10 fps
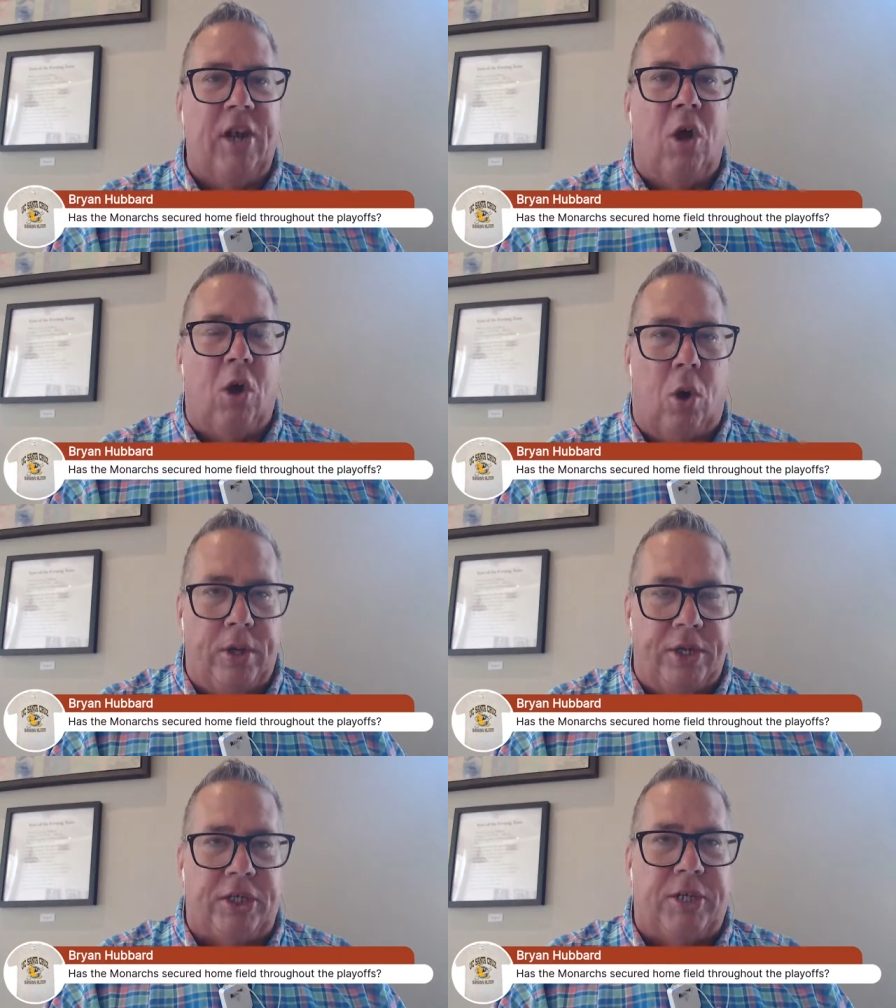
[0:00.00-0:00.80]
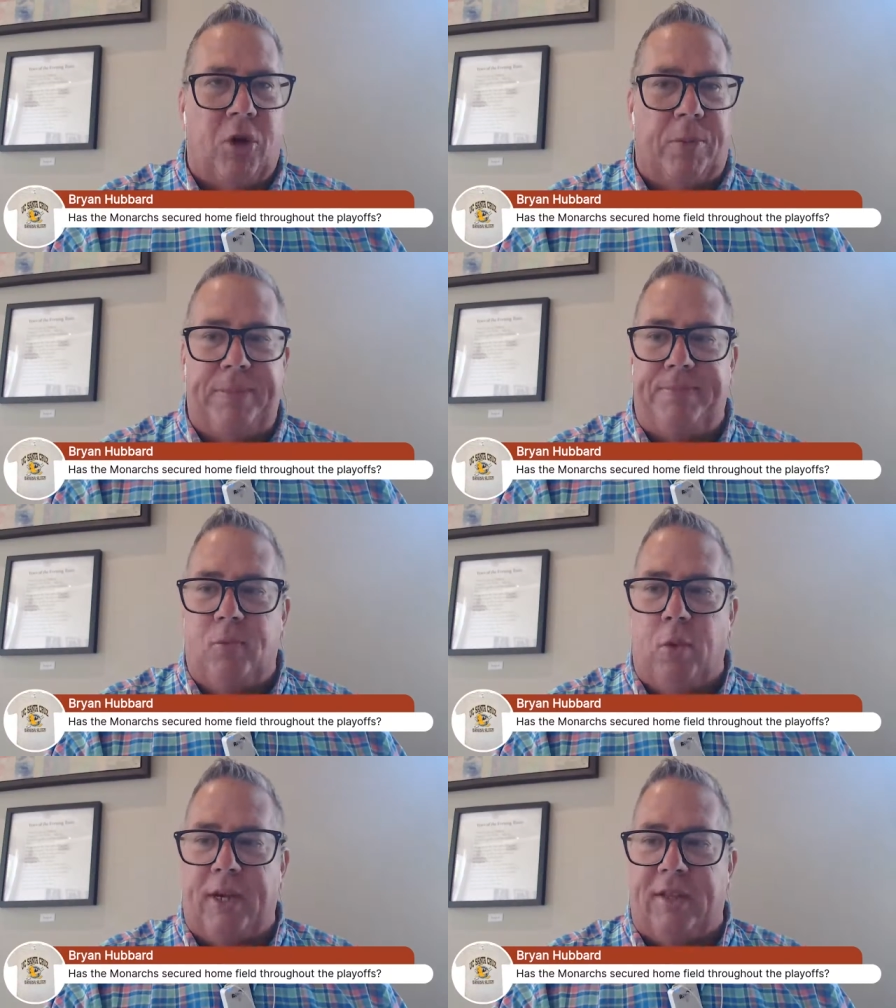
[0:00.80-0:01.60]
Hold it just a moment.
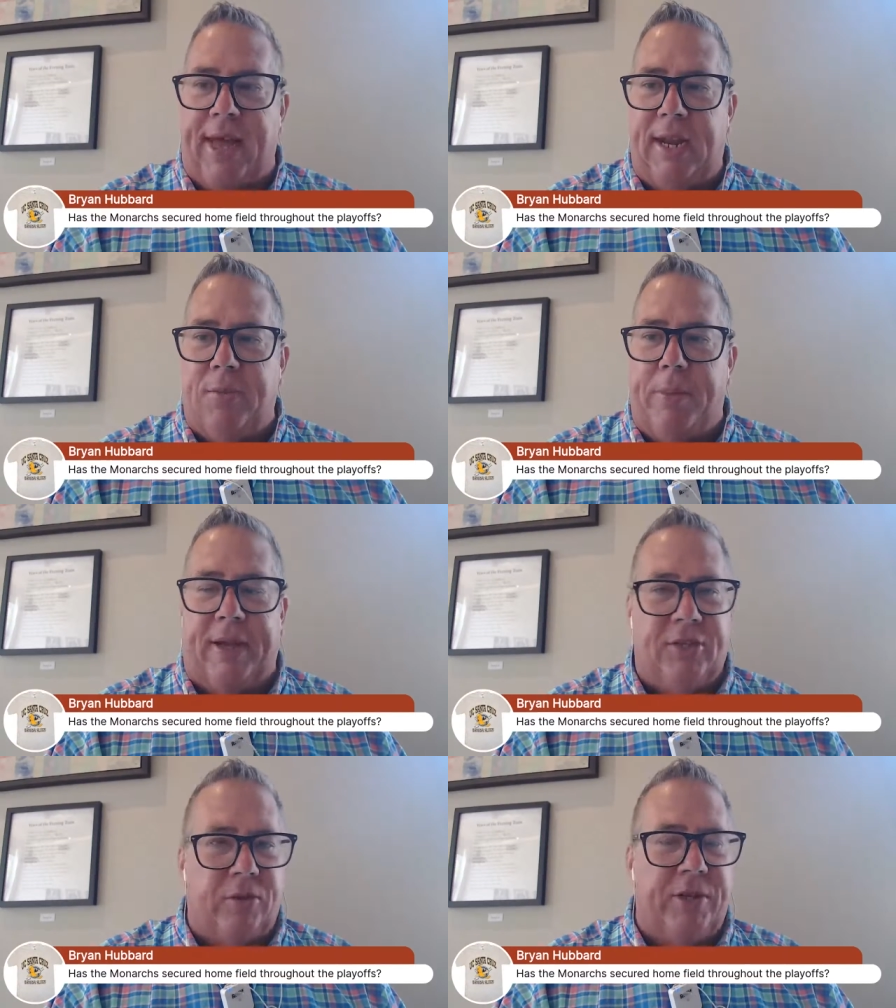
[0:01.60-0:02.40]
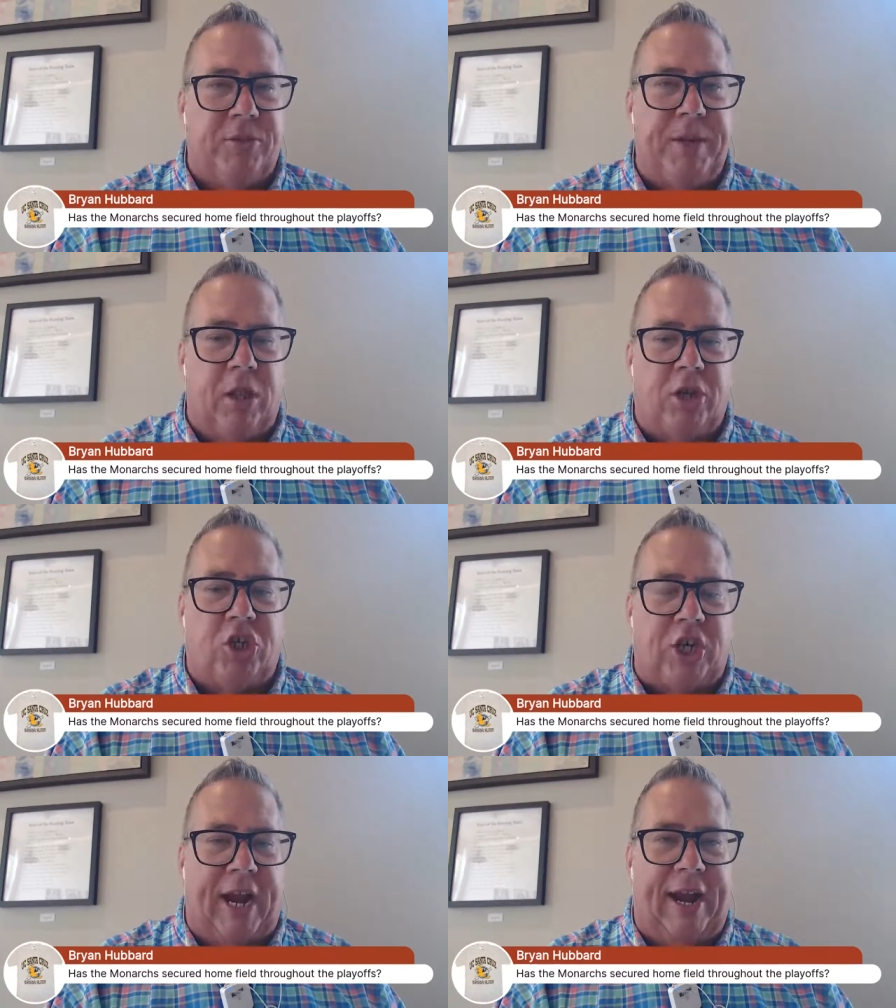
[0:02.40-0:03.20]
We'll get to that in a moment because there has been a little
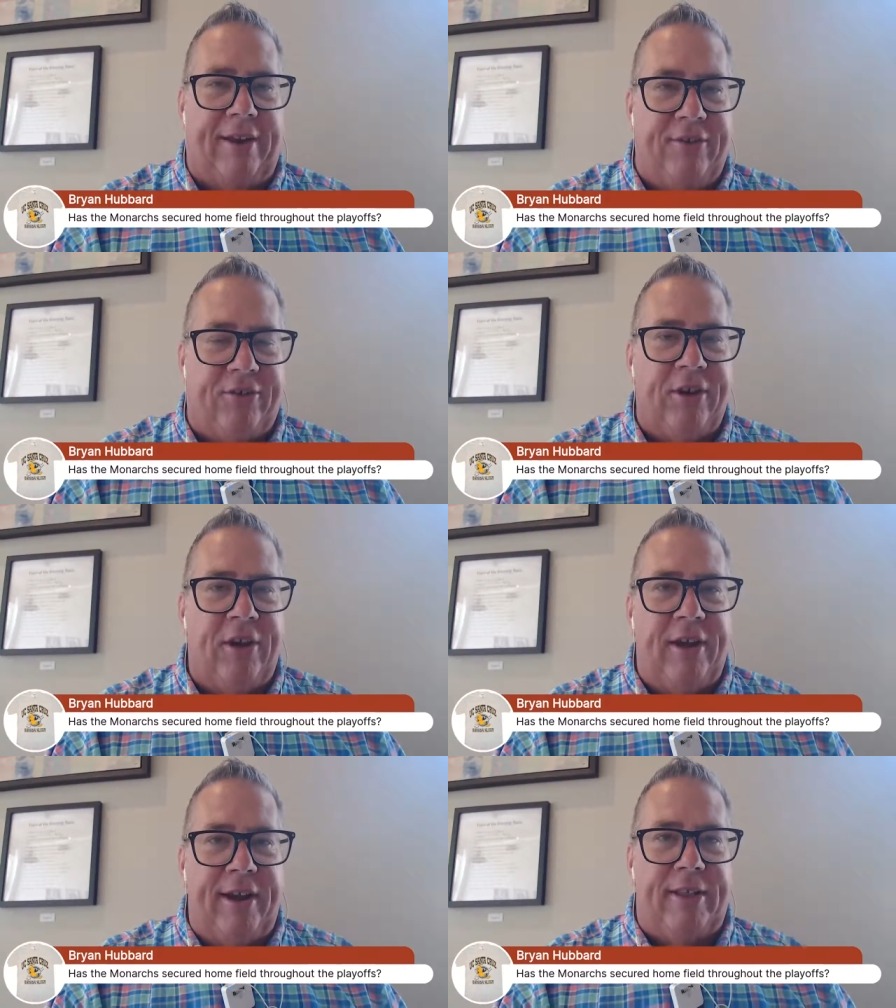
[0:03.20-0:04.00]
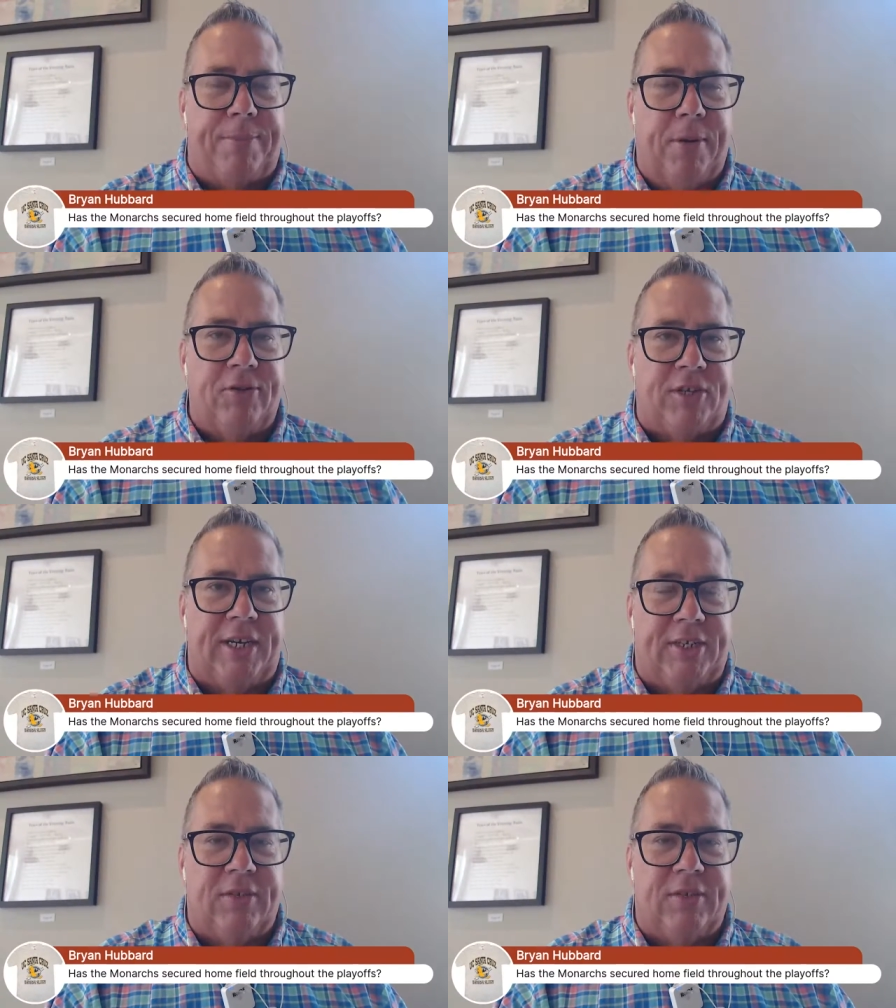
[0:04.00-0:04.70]
change in the postseason.